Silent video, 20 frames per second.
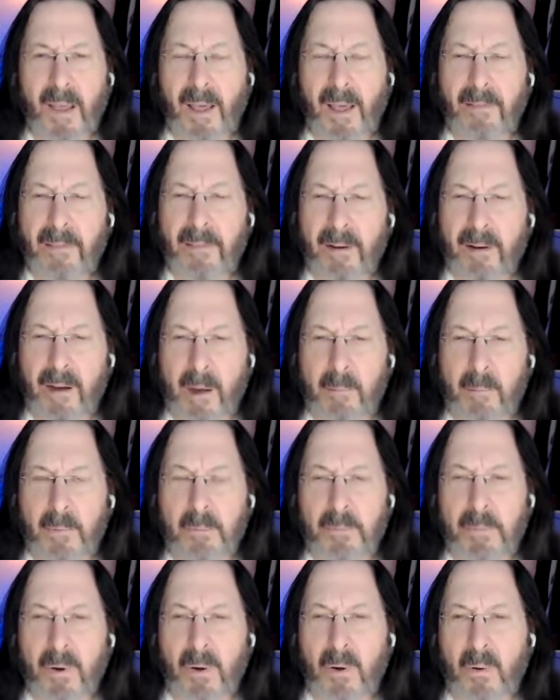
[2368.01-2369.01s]
and the
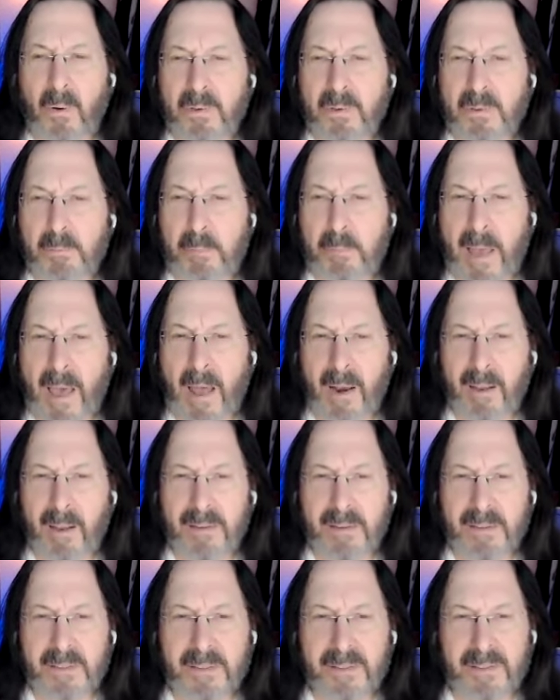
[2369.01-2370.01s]
copper bowls balance.
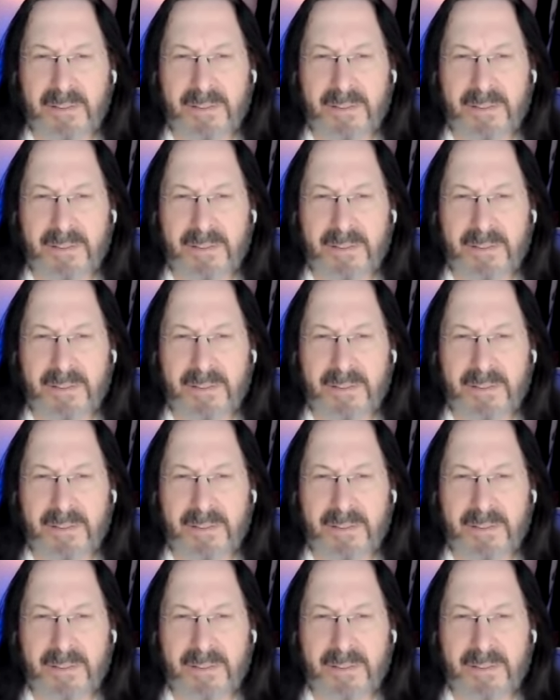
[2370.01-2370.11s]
